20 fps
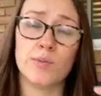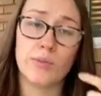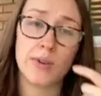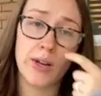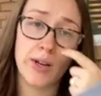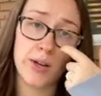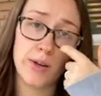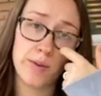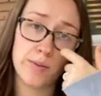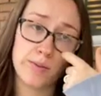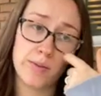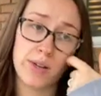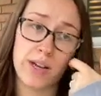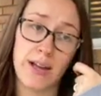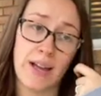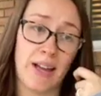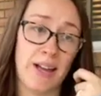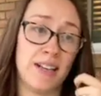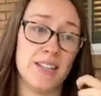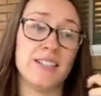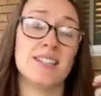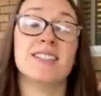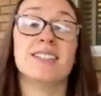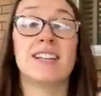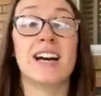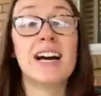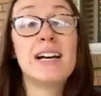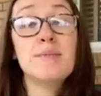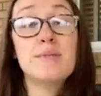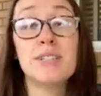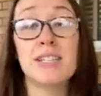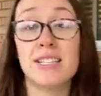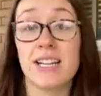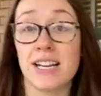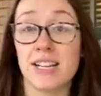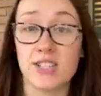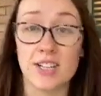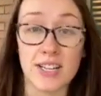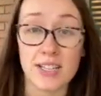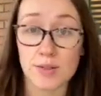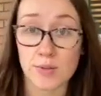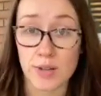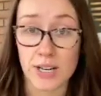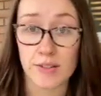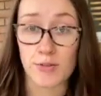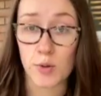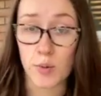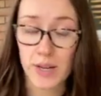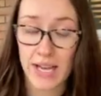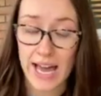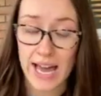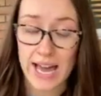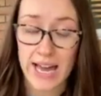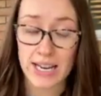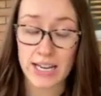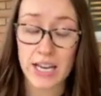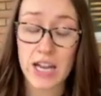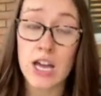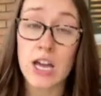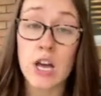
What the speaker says: I had time to digest whatever we had.